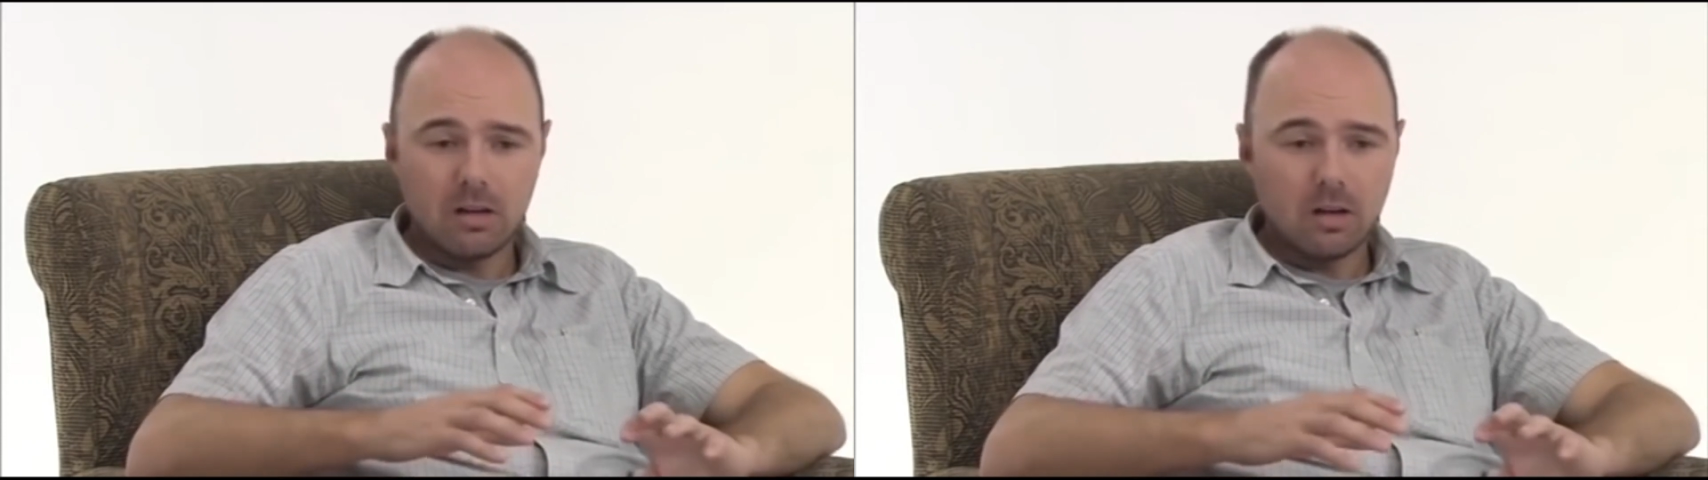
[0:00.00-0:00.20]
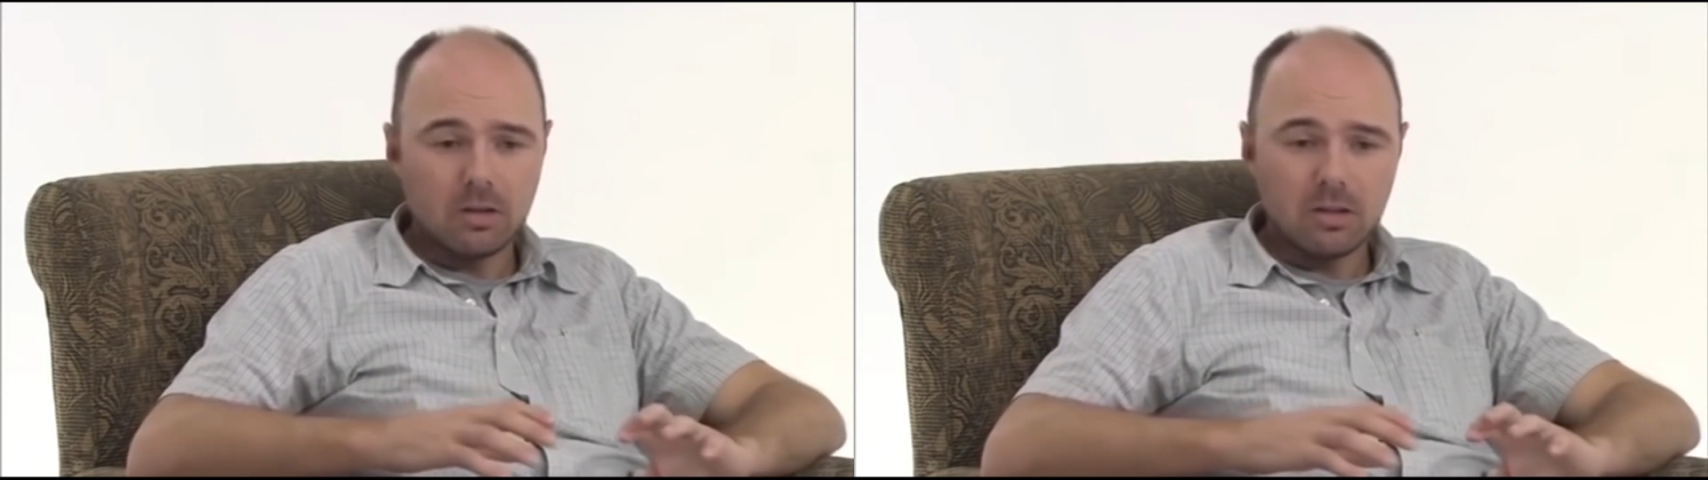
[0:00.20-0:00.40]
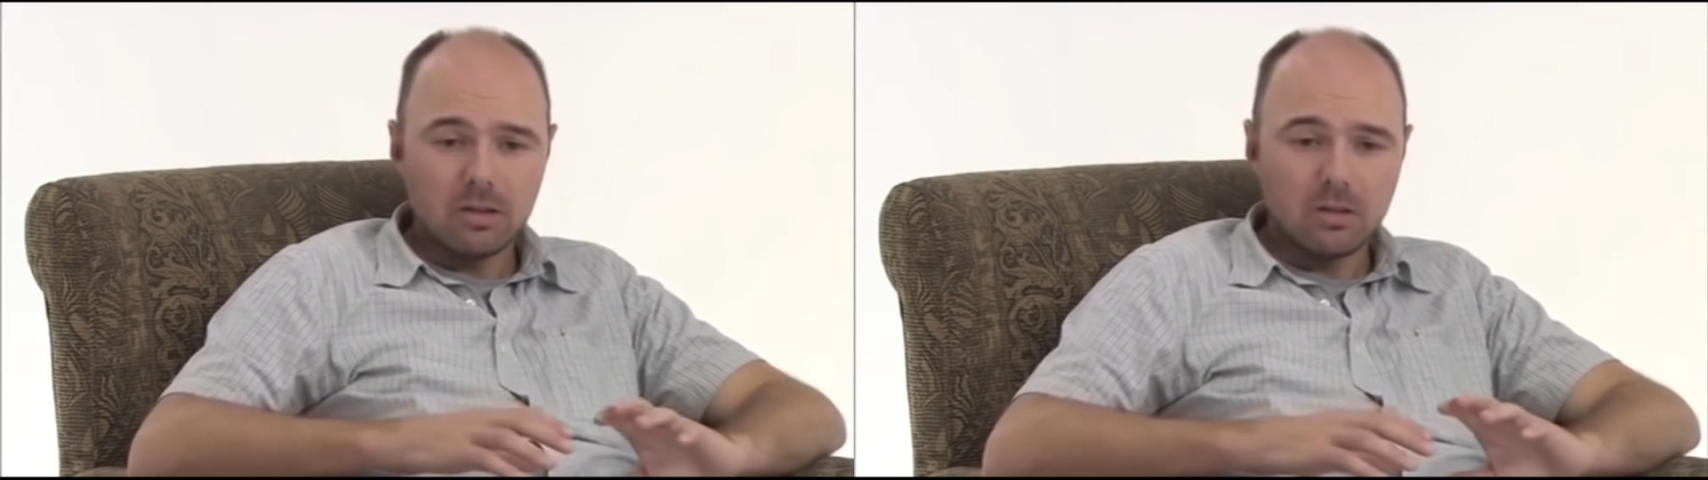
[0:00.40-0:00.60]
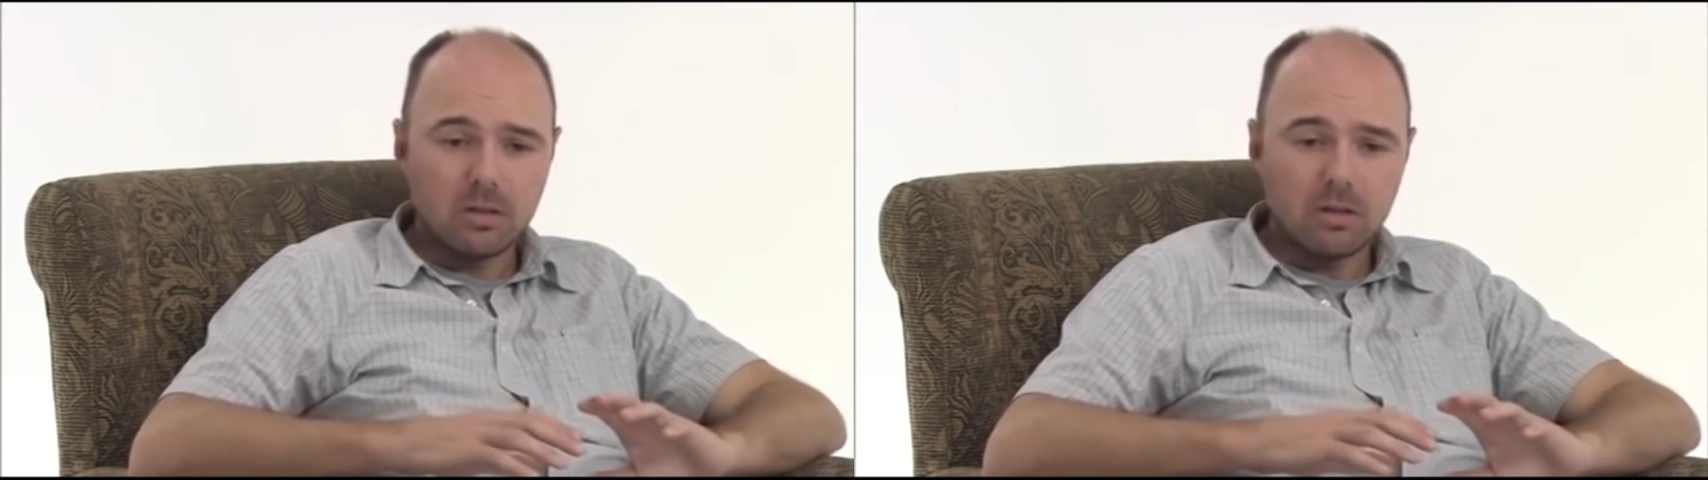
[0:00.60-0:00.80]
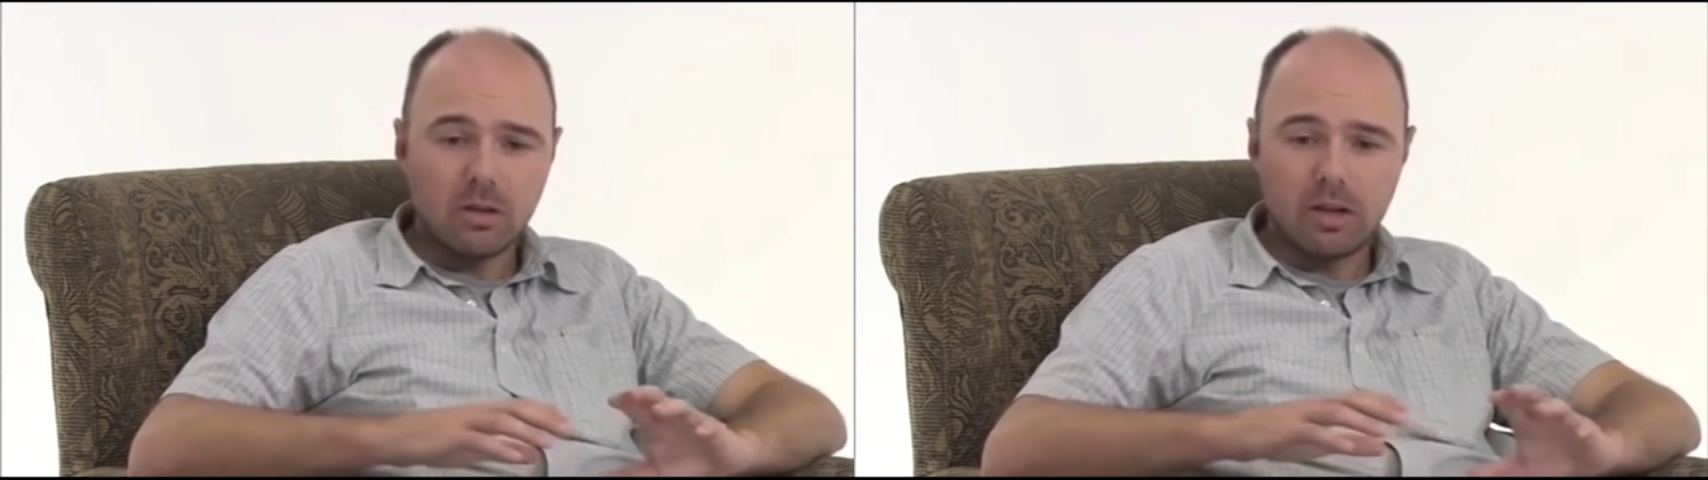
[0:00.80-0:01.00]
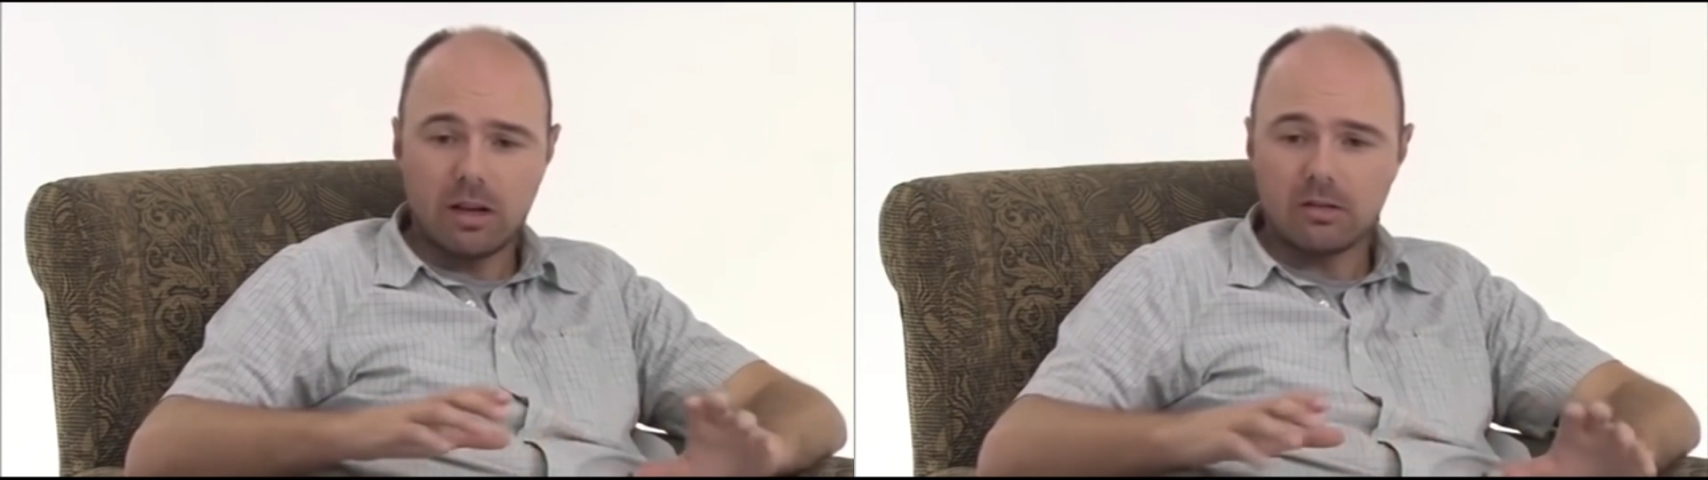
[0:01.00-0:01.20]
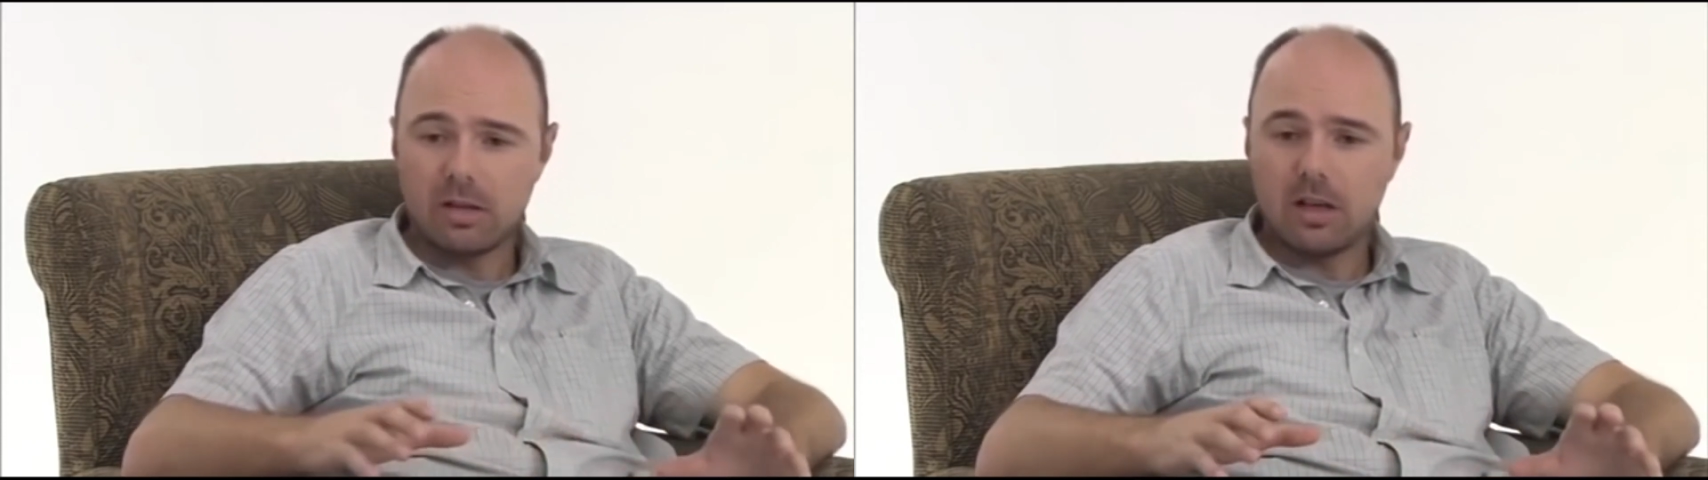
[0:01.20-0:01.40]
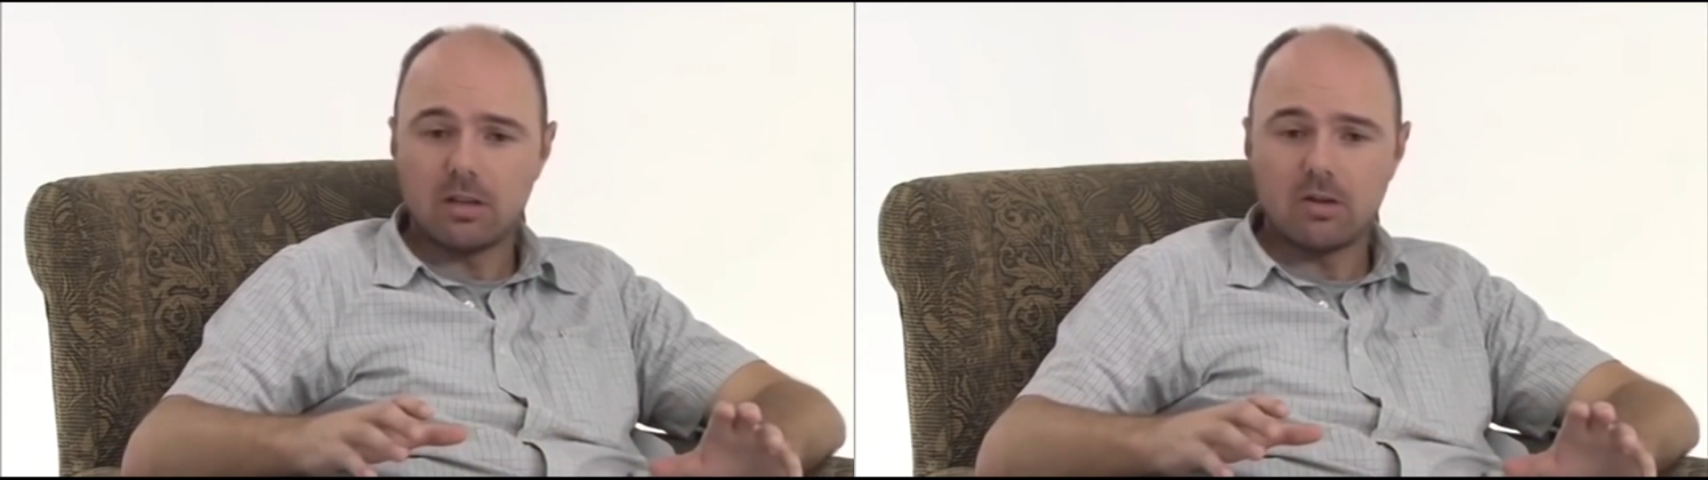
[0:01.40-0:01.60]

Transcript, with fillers: or was it just because there was nothing else there to